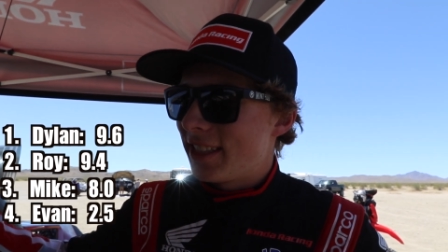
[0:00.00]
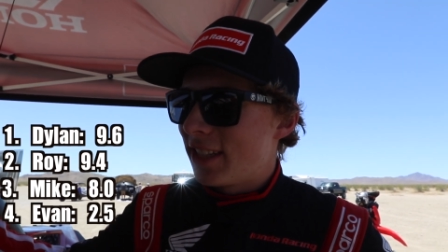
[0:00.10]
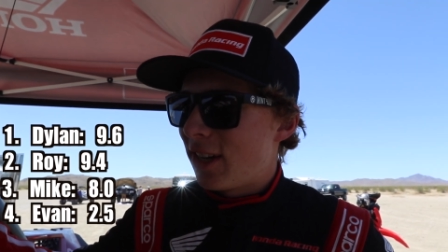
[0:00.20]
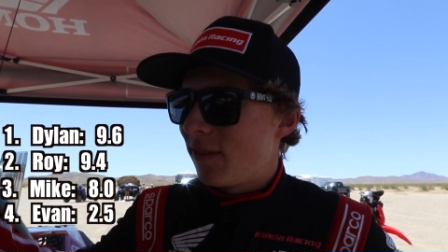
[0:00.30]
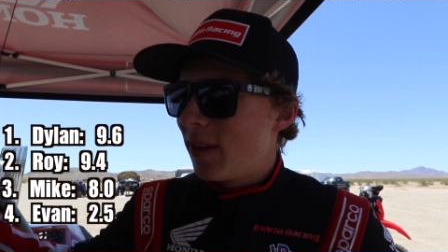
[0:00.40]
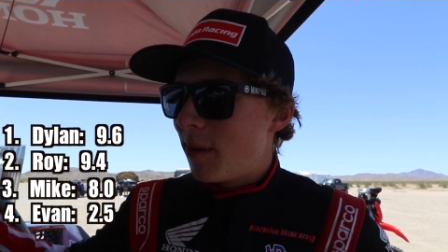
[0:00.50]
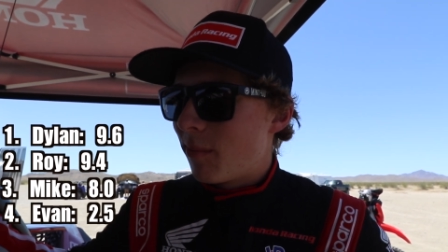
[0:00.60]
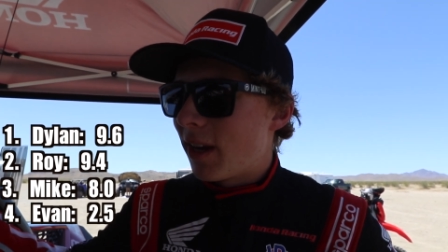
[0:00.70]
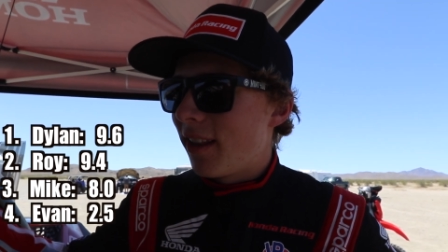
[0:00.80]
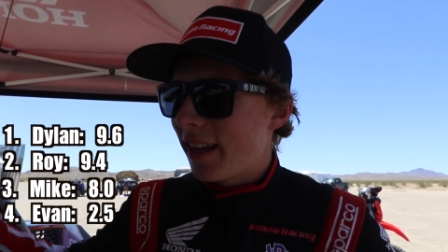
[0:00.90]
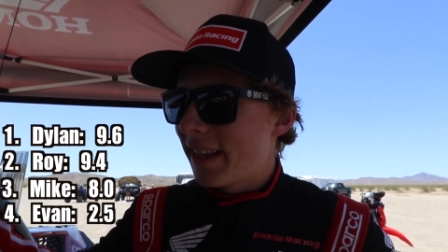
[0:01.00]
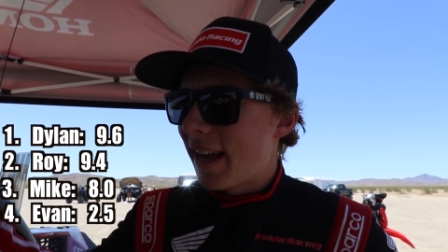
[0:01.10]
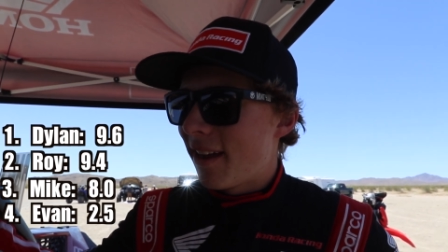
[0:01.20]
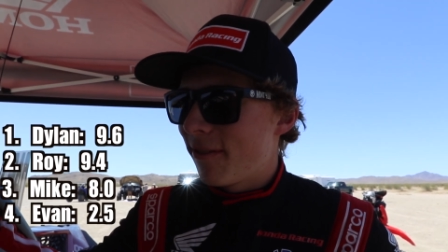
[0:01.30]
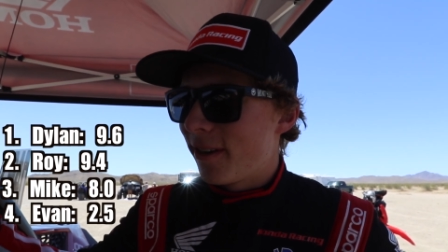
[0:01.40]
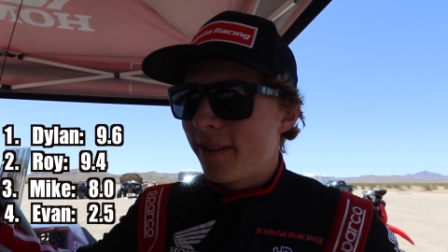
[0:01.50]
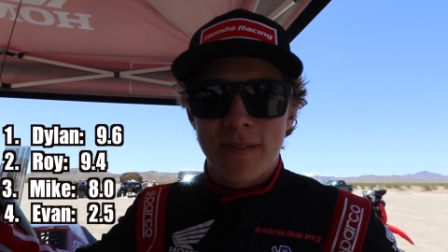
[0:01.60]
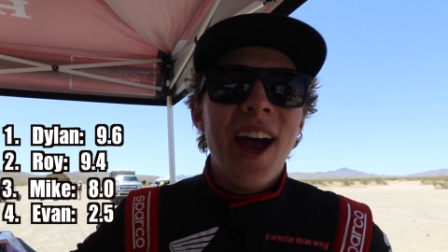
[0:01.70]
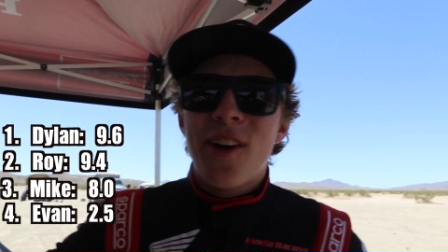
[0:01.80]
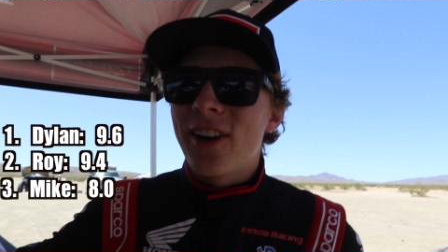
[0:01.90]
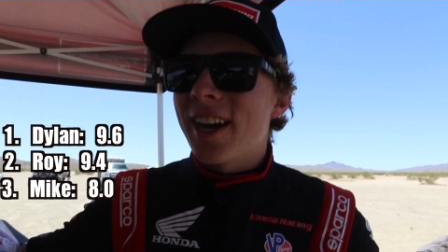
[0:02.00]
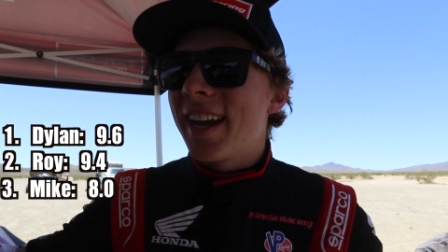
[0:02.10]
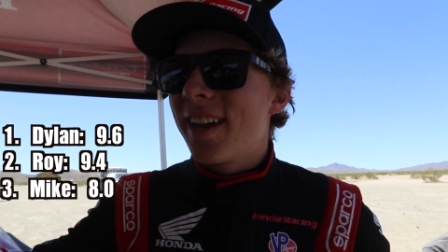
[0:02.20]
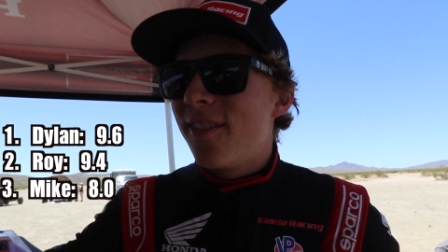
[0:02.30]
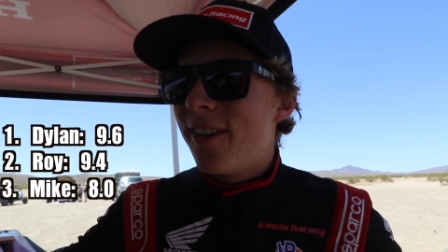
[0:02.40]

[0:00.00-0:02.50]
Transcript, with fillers: So, but I like the effort. We're gonna give him